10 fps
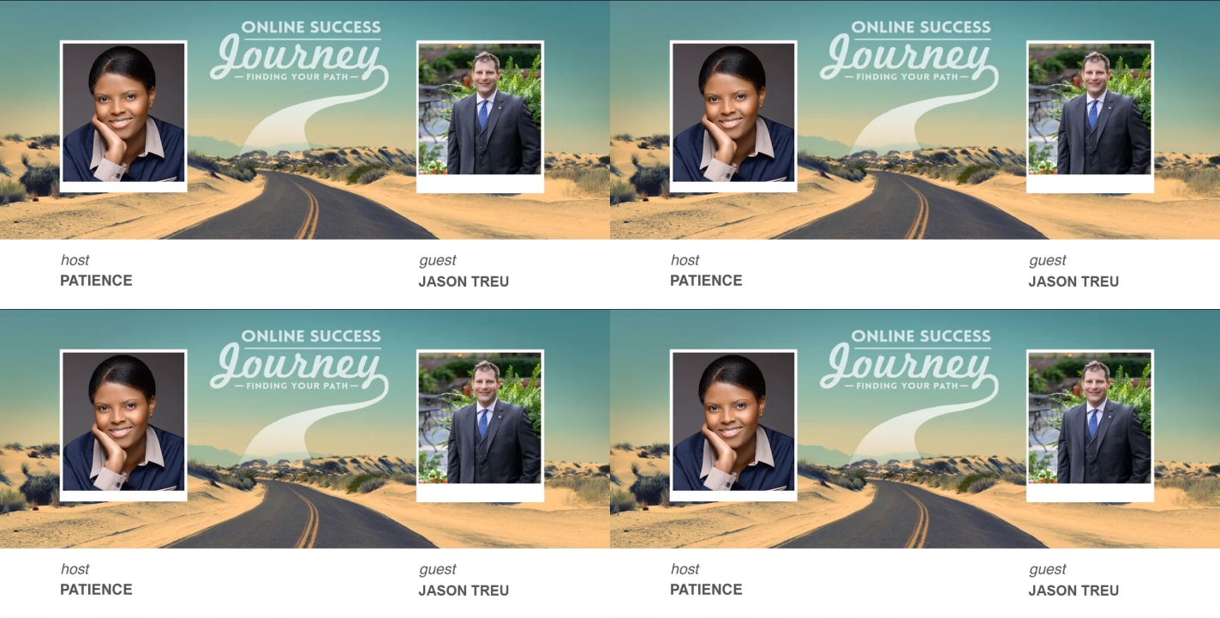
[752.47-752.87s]

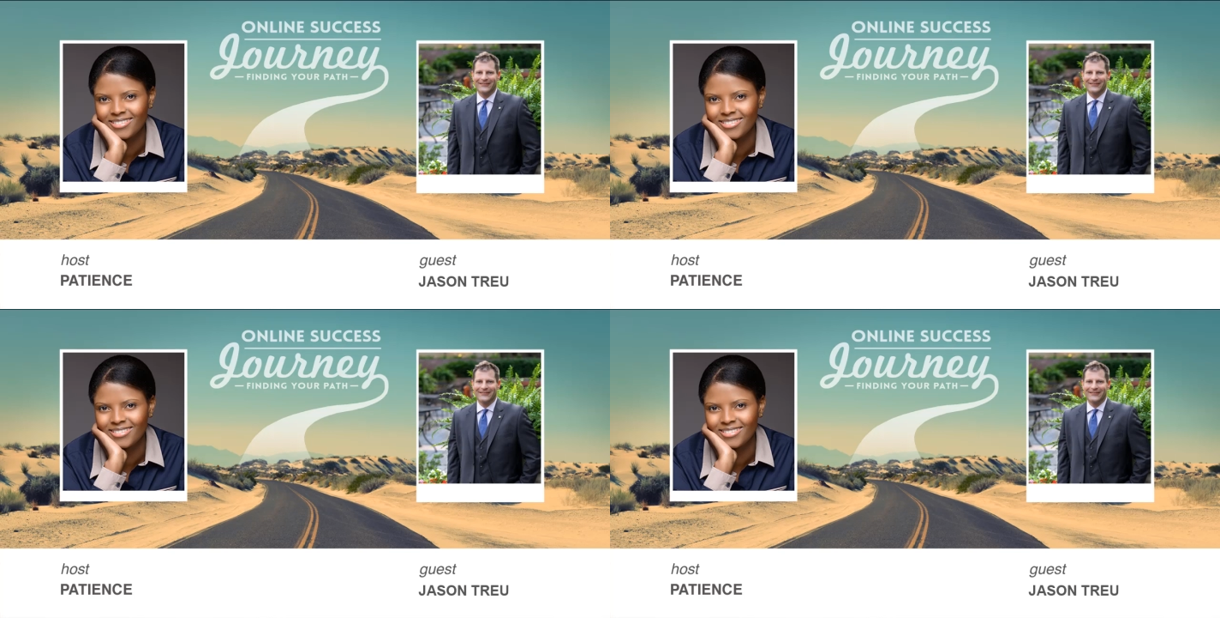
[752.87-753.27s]

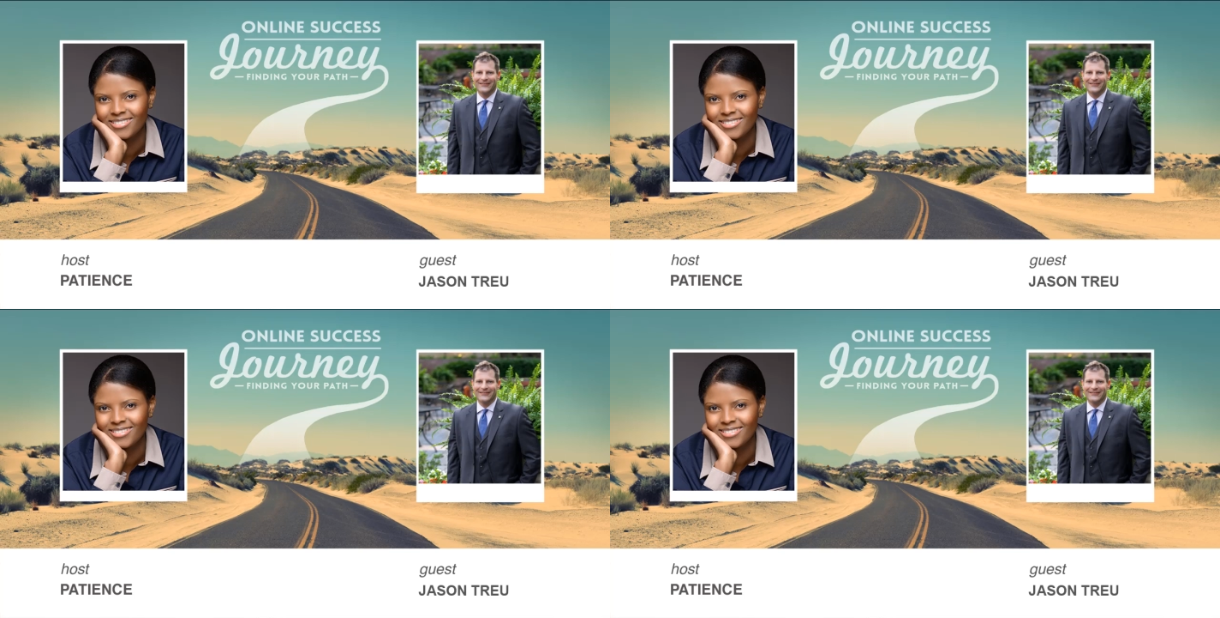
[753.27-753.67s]

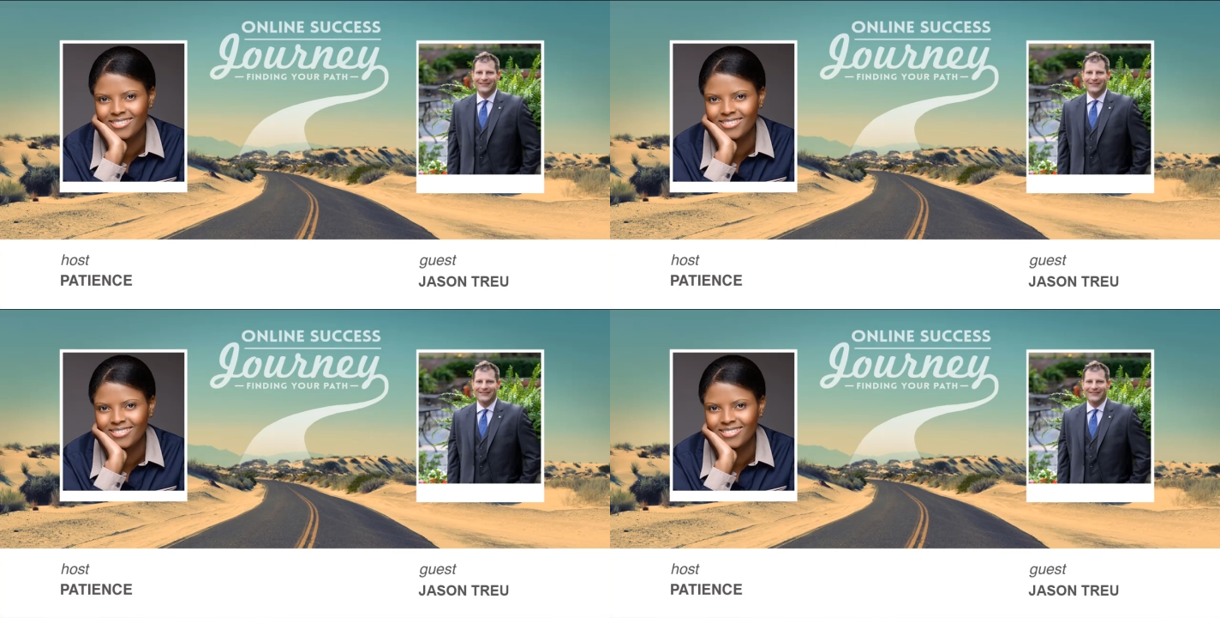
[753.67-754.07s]

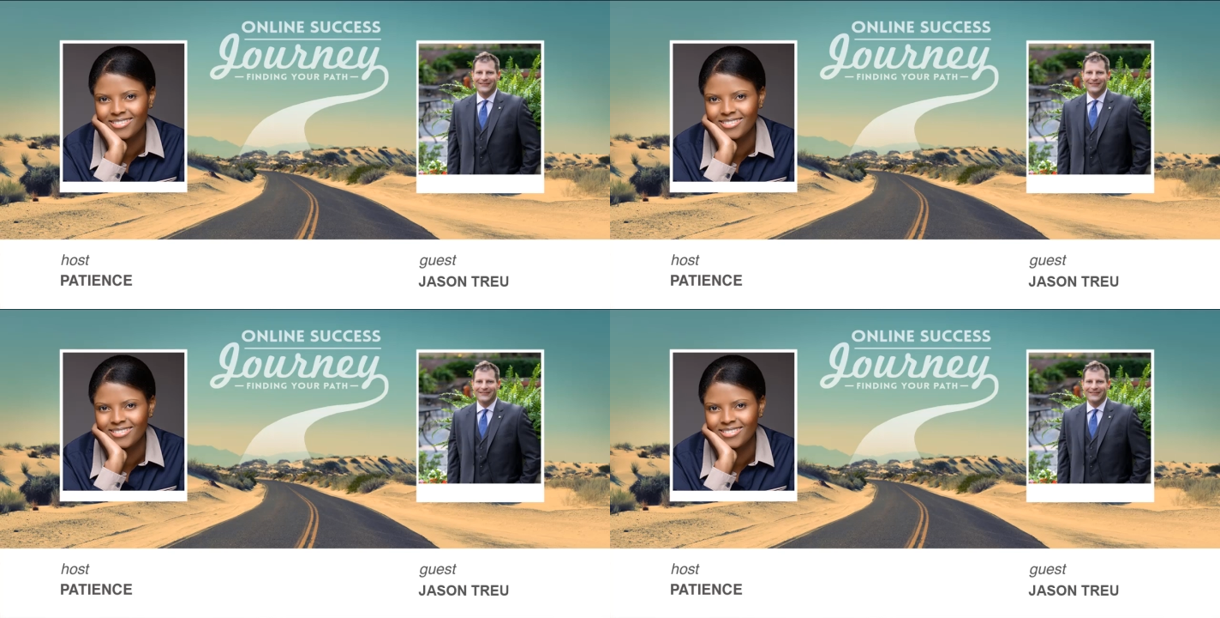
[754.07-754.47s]

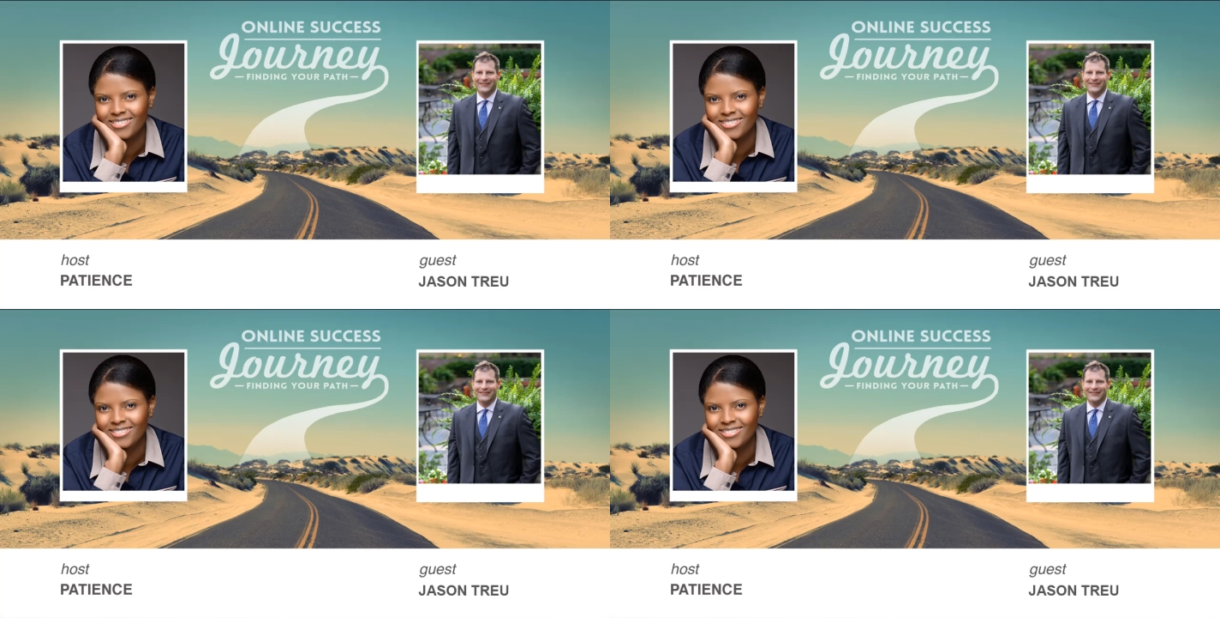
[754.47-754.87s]

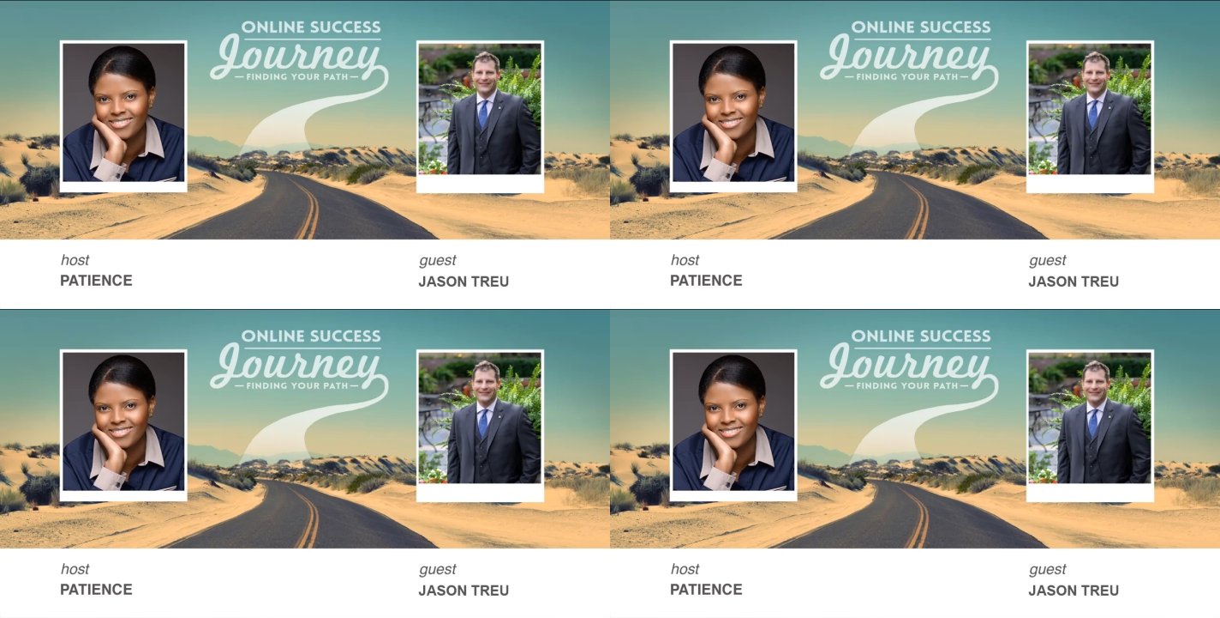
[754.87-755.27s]

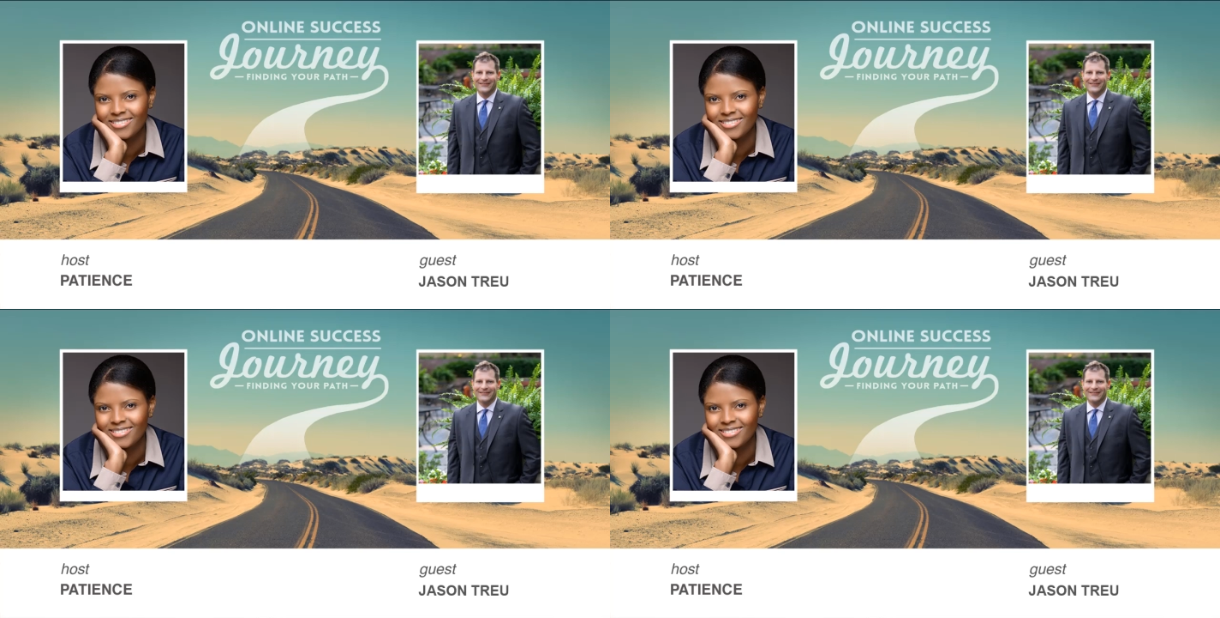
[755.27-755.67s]

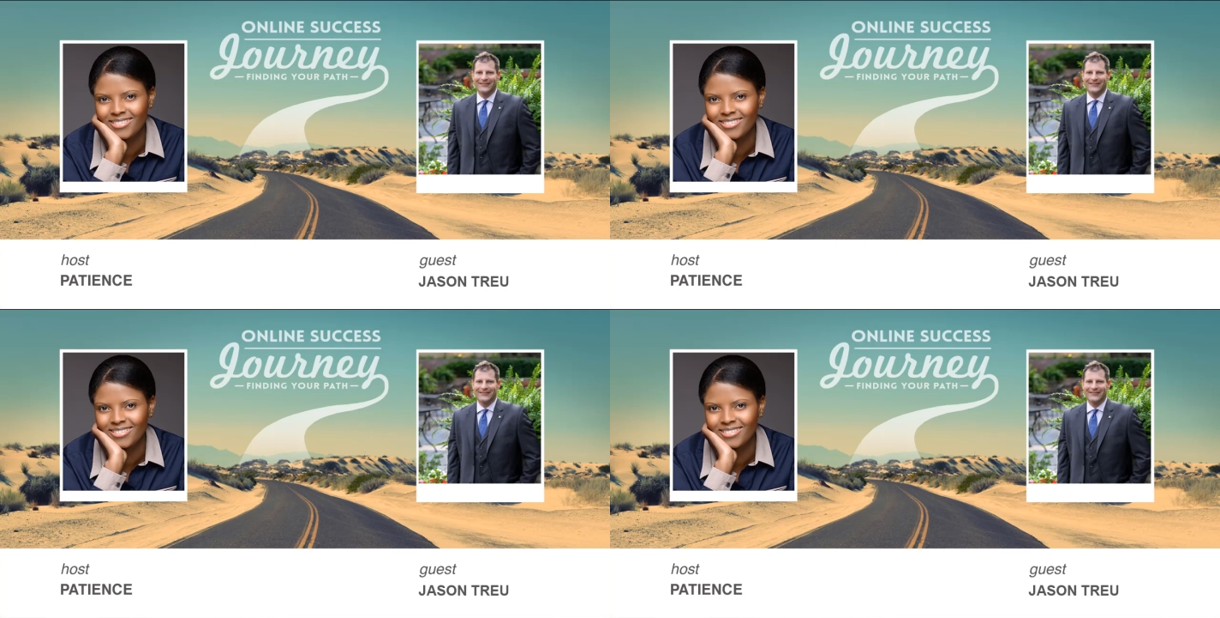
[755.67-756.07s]

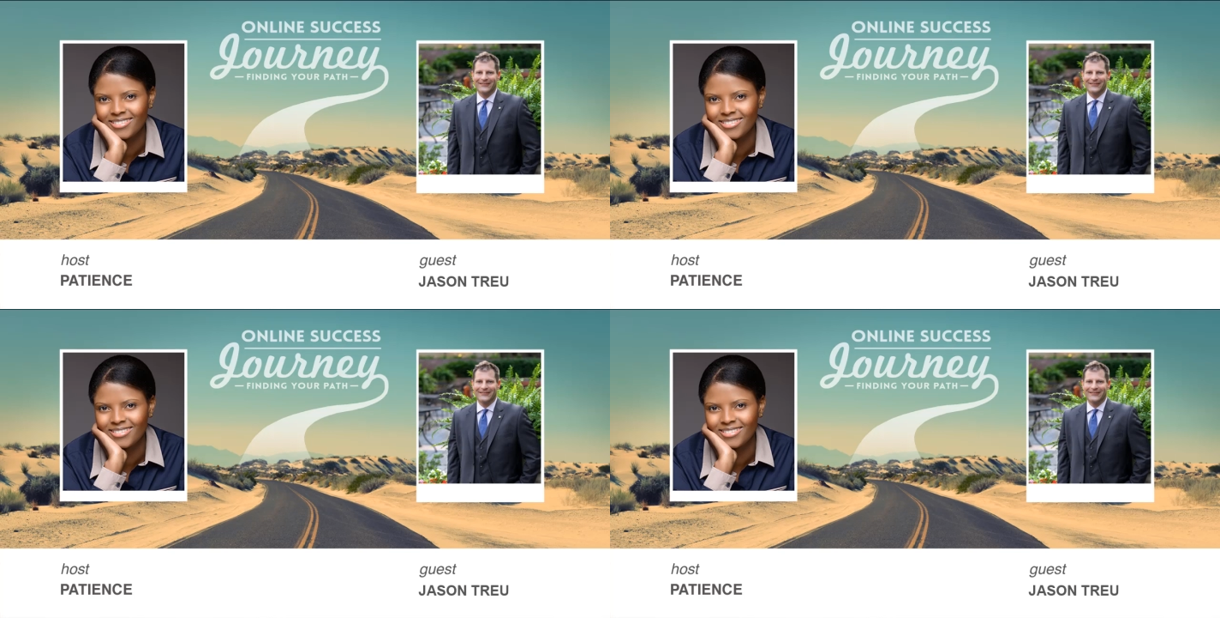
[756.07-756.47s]

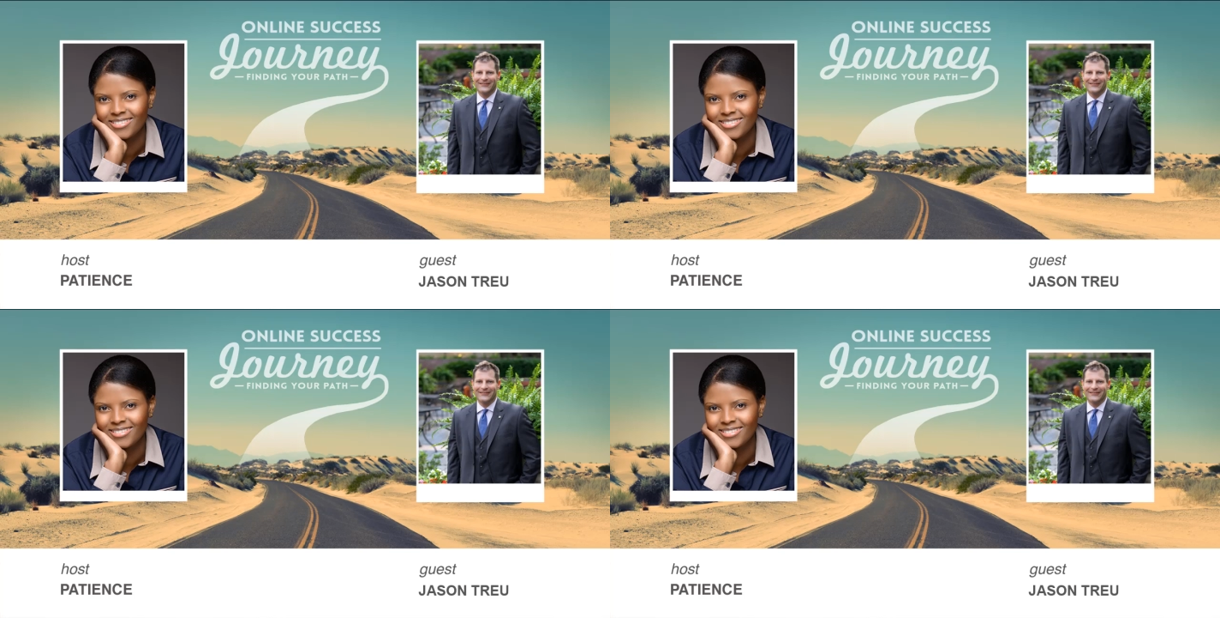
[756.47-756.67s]
(no lip movement)